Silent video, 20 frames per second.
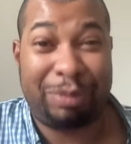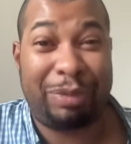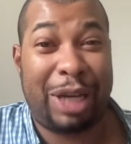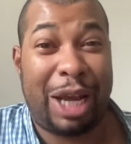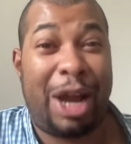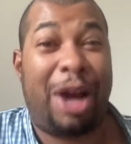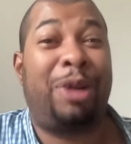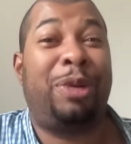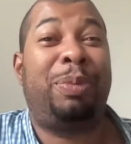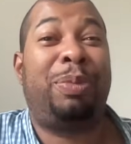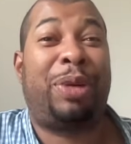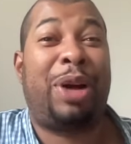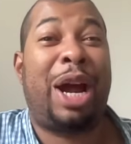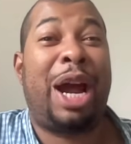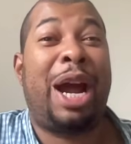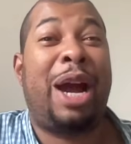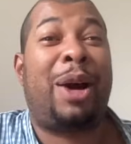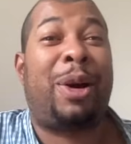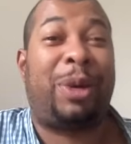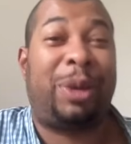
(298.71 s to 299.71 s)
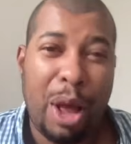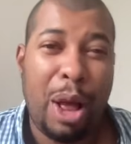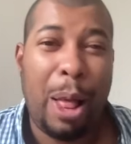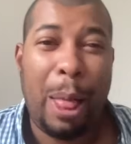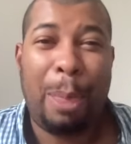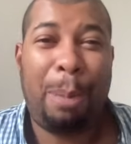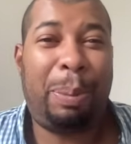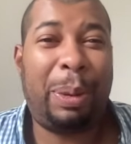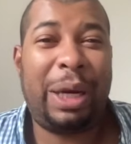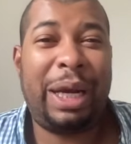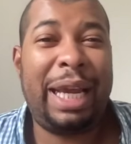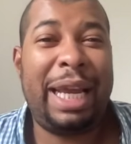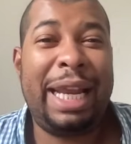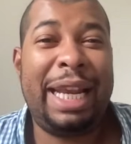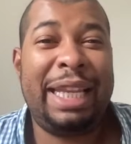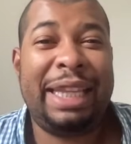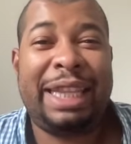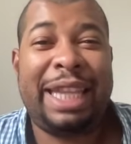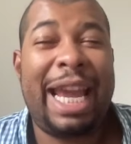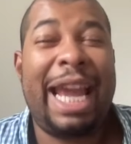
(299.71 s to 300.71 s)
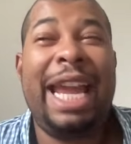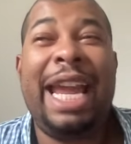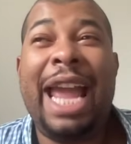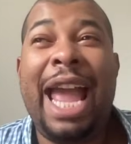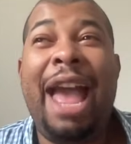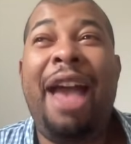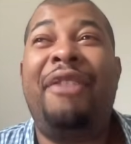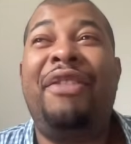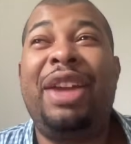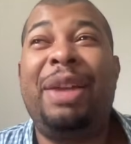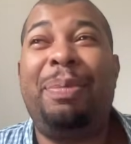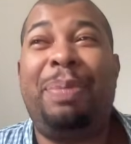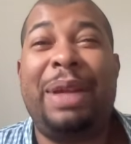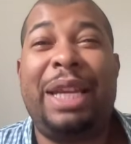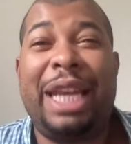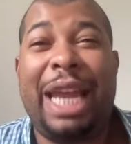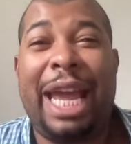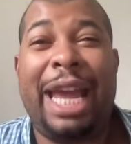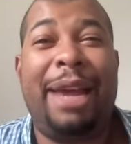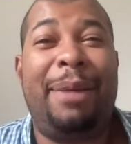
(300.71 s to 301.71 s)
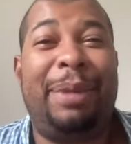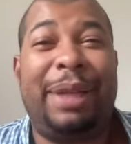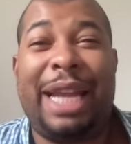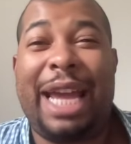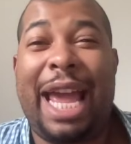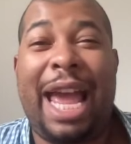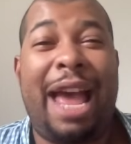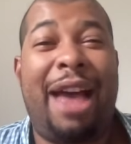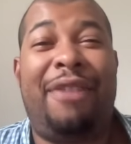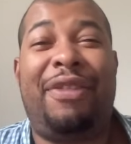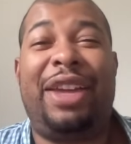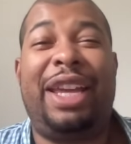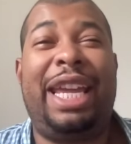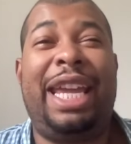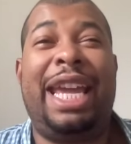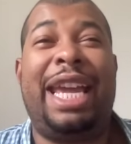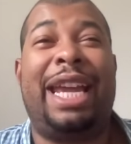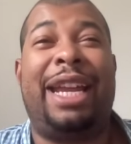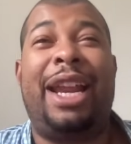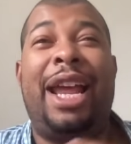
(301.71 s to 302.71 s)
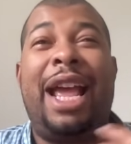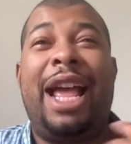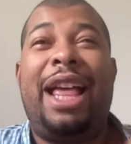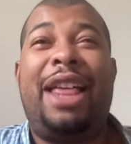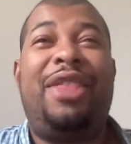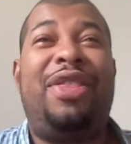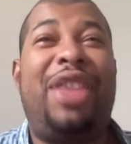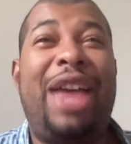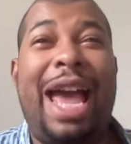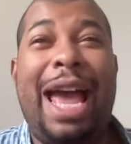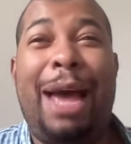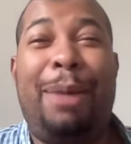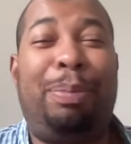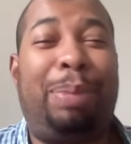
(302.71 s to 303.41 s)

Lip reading: Out and proud. but they haven't been able to have a hit. That